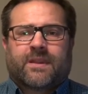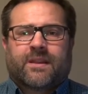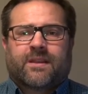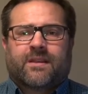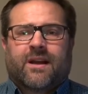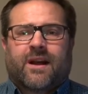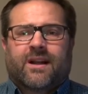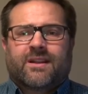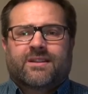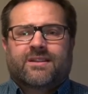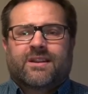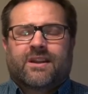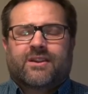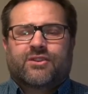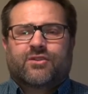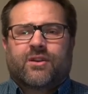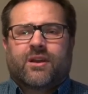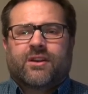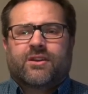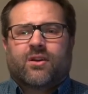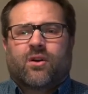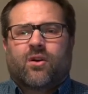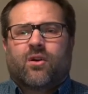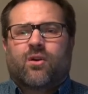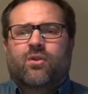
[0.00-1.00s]
God's not
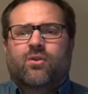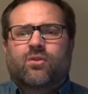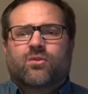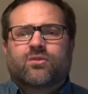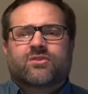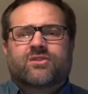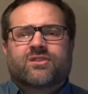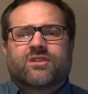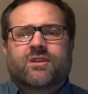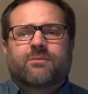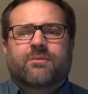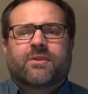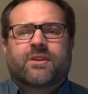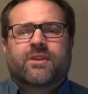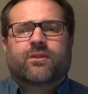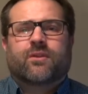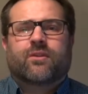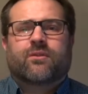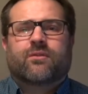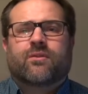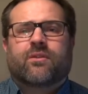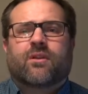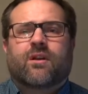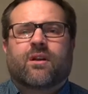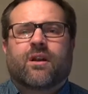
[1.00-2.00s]
trying to hold something
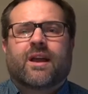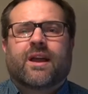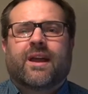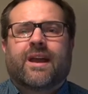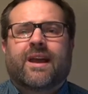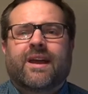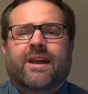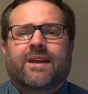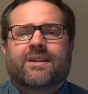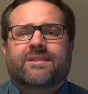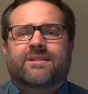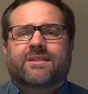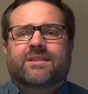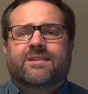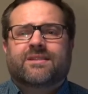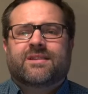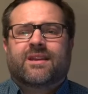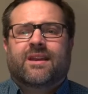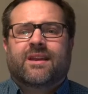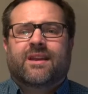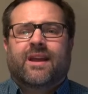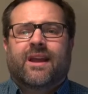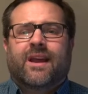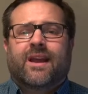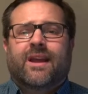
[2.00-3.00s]
over our heads. He's
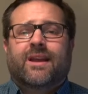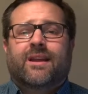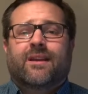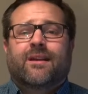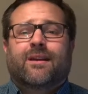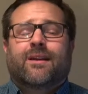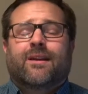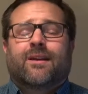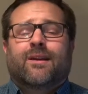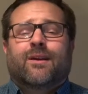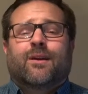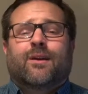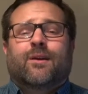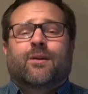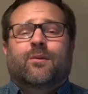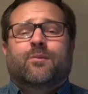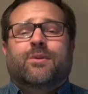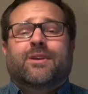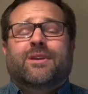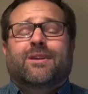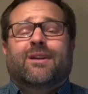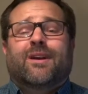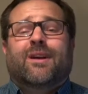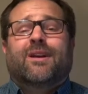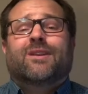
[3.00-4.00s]
saying, hey,
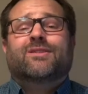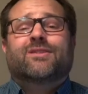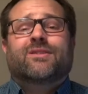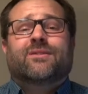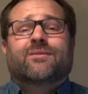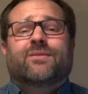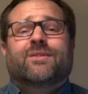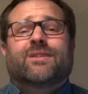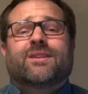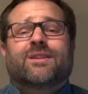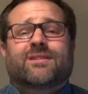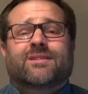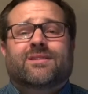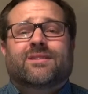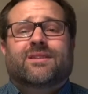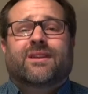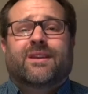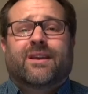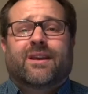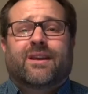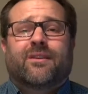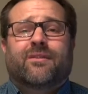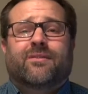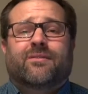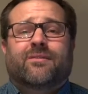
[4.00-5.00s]
because of this
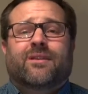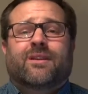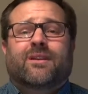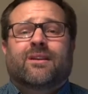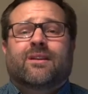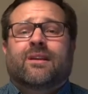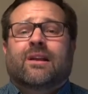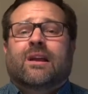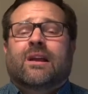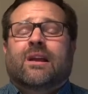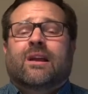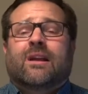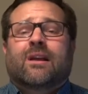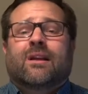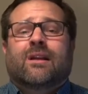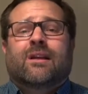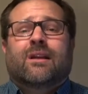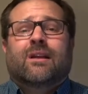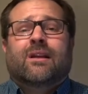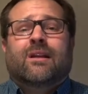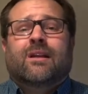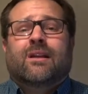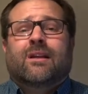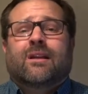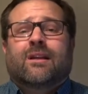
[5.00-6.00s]
gift,
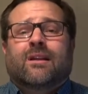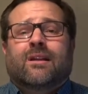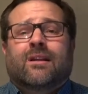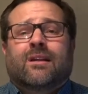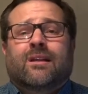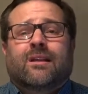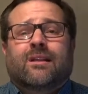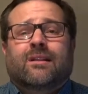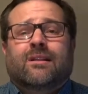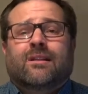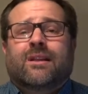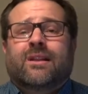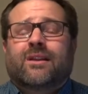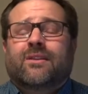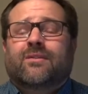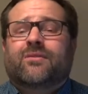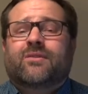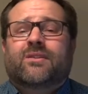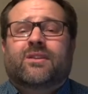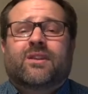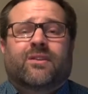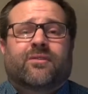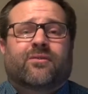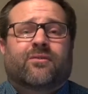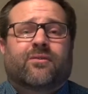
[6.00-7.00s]

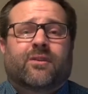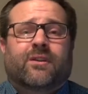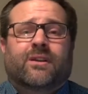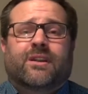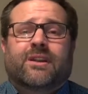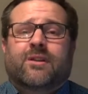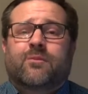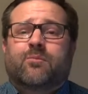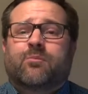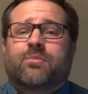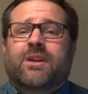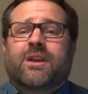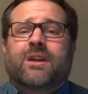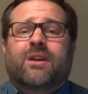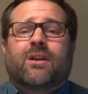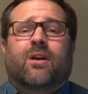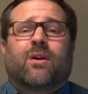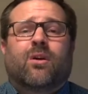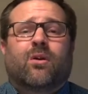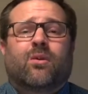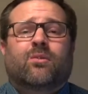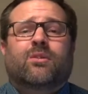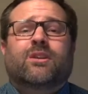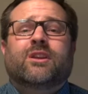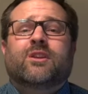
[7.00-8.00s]
live differently. Be
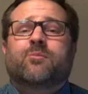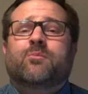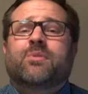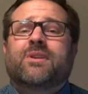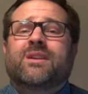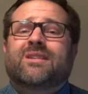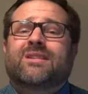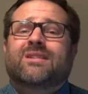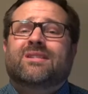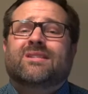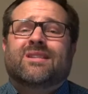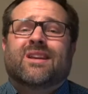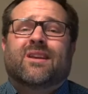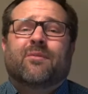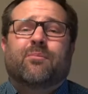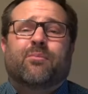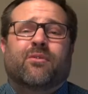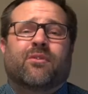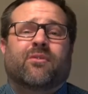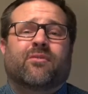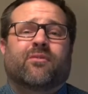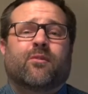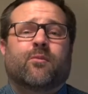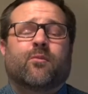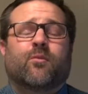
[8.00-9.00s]
holy. Be
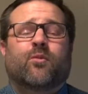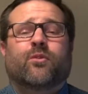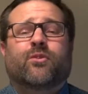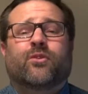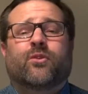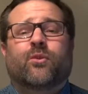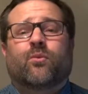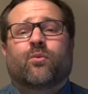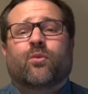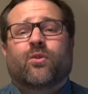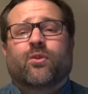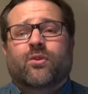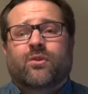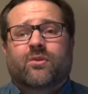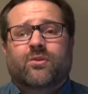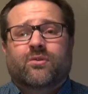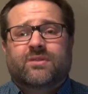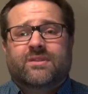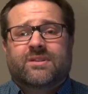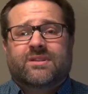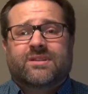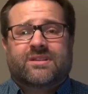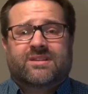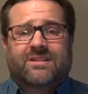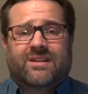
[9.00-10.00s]
separate from what the
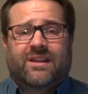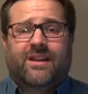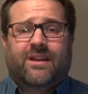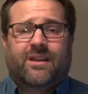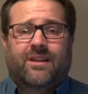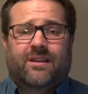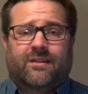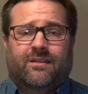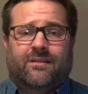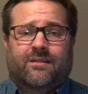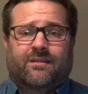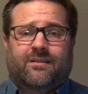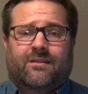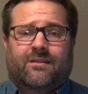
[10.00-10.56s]
world is saying.